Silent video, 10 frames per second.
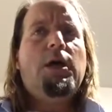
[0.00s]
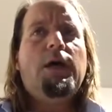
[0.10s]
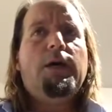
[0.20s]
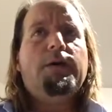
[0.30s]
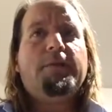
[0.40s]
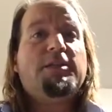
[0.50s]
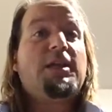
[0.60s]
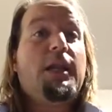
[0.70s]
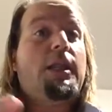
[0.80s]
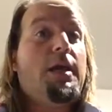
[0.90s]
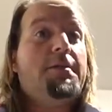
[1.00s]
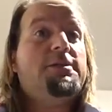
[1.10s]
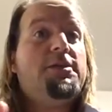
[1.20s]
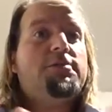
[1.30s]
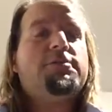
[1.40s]
Because I got a lot of
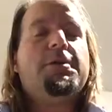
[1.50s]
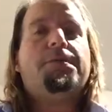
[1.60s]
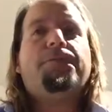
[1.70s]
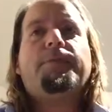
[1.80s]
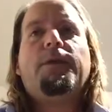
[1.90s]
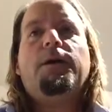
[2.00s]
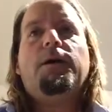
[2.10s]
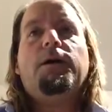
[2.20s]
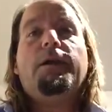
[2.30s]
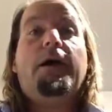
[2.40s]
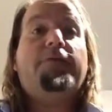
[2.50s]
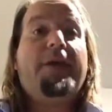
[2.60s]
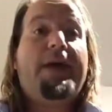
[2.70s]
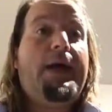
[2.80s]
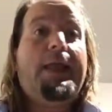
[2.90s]
red stones there. Now, if
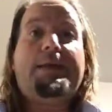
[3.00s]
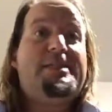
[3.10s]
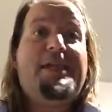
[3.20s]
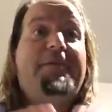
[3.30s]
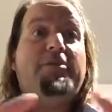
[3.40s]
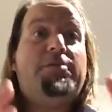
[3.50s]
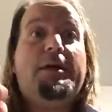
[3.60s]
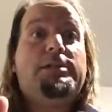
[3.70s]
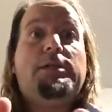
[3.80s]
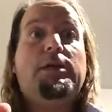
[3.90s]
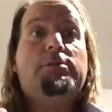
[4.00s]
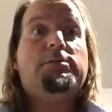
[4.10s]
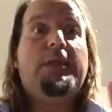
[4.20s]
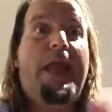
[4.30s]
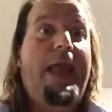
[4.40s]
I got like 7 red
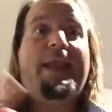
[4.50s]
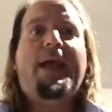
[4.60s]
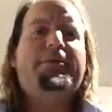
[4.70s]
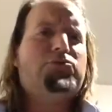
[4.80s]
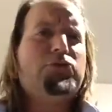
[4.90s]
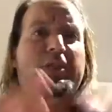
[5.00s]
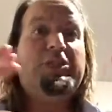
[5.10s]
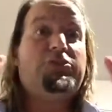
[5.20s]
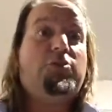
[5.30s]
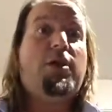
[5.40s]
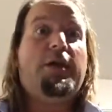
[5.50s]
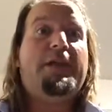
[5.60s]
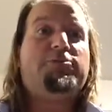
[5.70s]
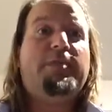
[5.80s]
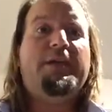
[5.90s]
stones and I have a really strong
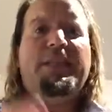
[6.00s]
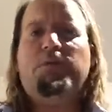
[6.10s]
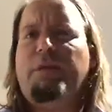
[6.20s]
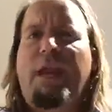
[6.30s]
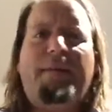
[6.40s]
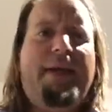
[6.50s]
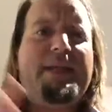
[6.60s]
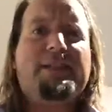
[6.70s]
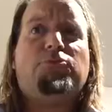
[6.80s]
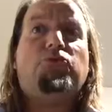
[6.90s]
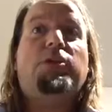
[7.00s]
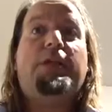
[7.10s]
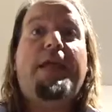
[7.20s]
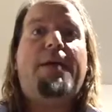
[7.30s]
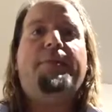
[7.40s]
connection with my deity, well, then I might get some
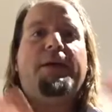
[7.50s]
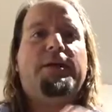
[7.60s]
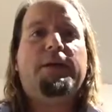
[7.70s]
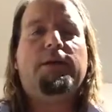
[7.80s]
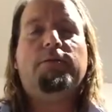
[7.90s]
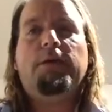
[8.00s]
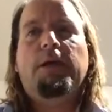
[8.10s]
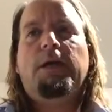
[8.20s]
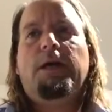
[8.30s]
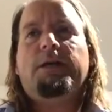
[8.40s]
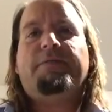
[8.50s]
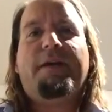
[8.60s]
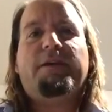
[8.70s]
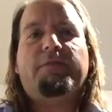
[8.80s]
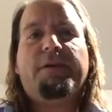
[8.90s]
really epic, a
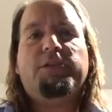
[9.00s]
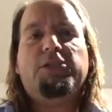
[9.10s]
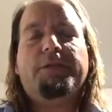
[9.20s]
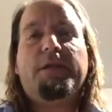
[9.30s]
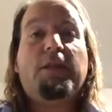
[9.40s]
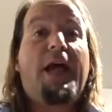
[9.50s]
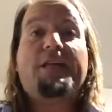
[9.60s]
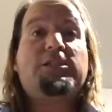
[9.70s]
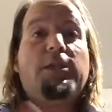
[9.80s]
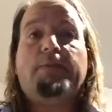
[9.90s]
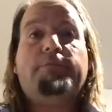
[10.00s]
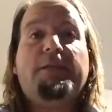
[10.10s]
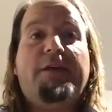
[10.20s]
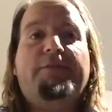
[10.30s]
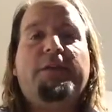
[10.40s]
divine intervention, and it'll last like
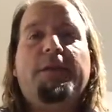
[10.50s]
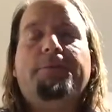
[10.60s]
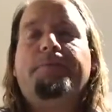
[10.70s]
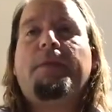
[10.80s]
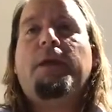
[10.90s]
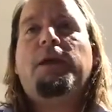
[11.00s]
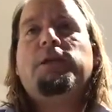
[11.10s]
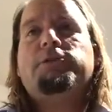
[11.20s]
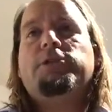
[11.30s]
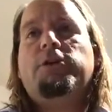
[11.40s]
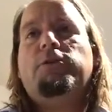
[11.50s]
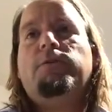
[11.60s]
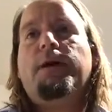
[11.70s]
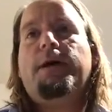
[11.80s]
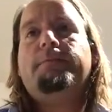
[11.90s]
indefinitely.
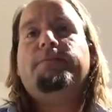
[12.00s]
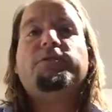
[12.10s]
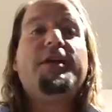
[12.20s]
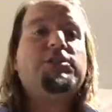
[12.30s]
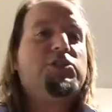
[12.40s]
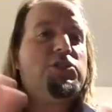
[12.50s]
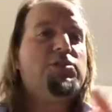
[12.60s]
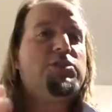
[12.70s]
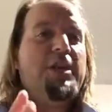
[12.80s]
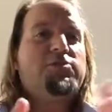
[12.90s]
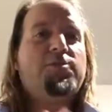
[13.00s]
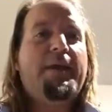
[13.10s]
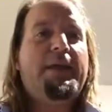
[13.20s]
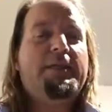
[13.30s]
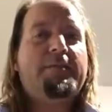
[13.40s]
So that's just a change we're
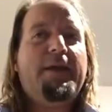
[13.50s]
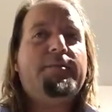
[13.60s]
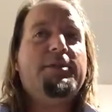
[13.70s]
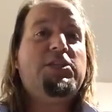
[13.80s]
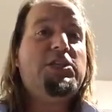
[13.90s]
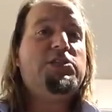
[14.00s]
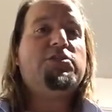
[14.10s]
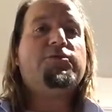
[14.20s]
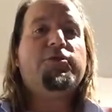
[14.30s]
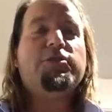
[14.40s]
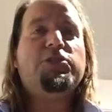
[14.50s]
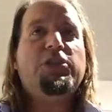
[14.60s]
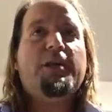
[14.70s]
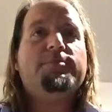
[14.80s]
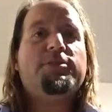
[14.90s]
making to make it much easier for
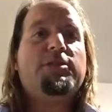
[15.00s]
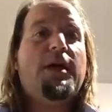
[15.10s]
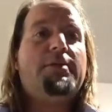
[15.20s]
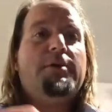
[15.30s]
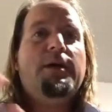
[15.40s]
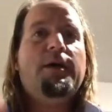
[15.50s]
GMs to not